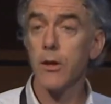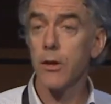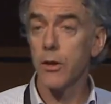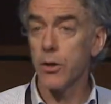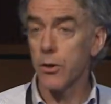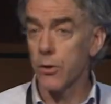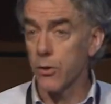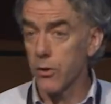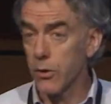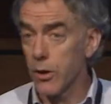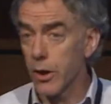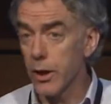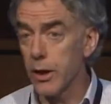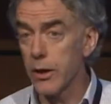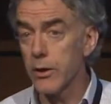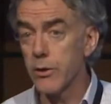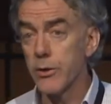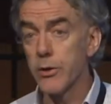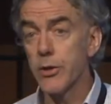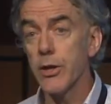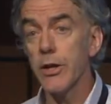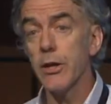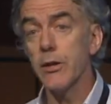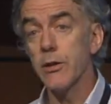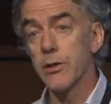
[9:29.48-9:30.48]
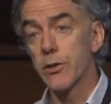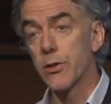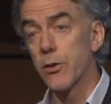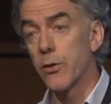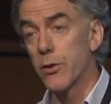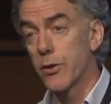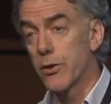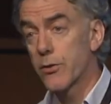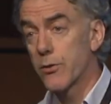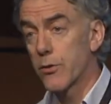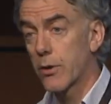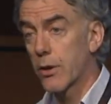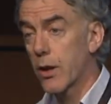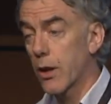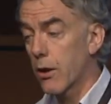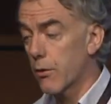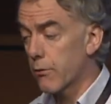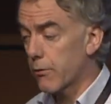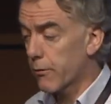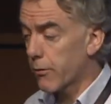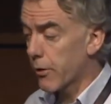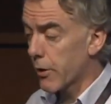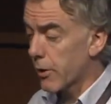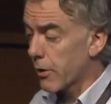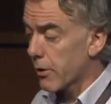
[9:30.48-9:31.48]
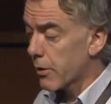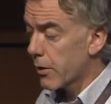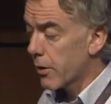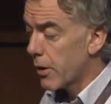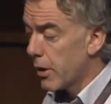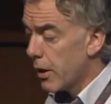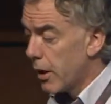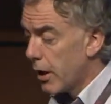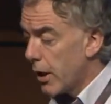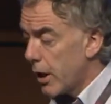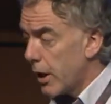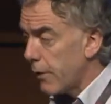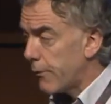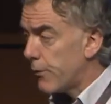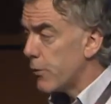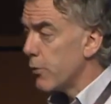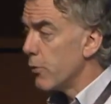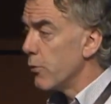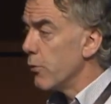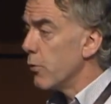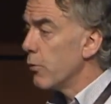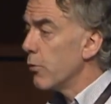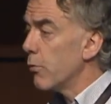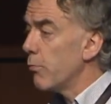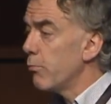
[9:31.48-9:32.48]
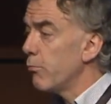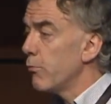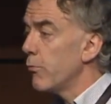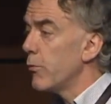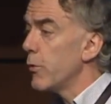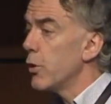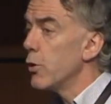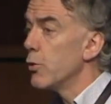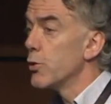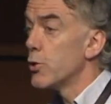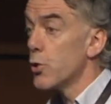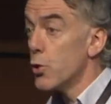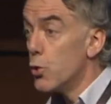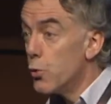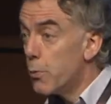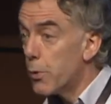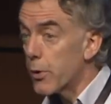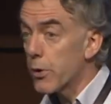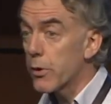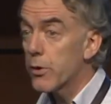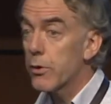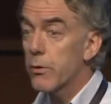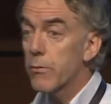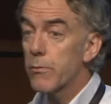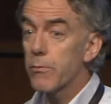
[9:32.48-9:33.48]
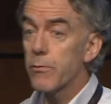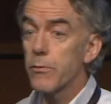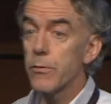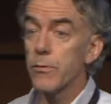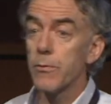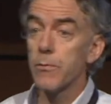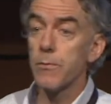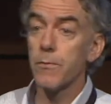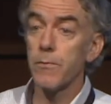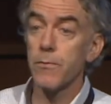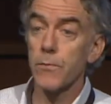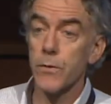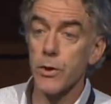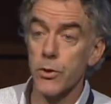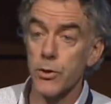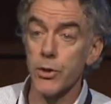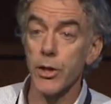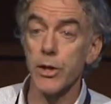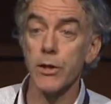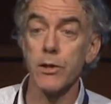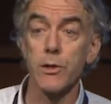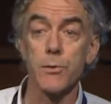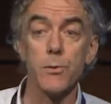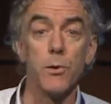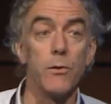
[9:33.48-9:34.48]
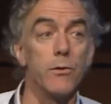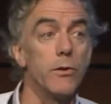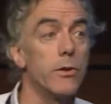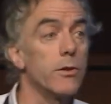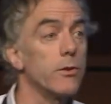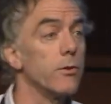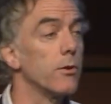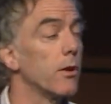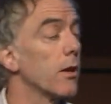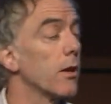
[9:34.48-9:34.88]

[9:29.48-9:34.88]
your data is going through Cloudflare. If you use Uber, your data is moving through